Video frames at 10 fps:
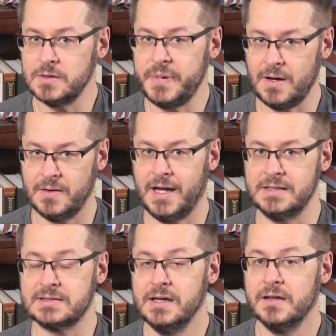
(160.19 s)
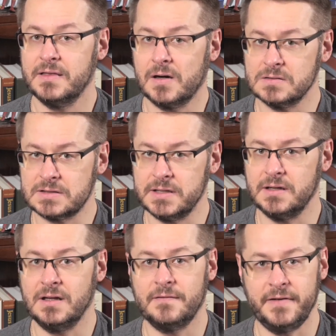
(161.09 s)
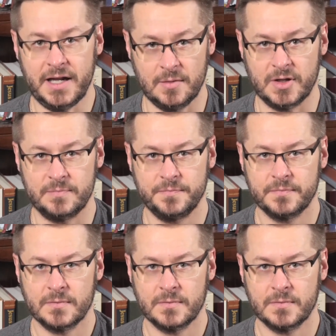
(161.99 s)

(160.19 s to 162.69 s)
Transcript: to paradise that are still available.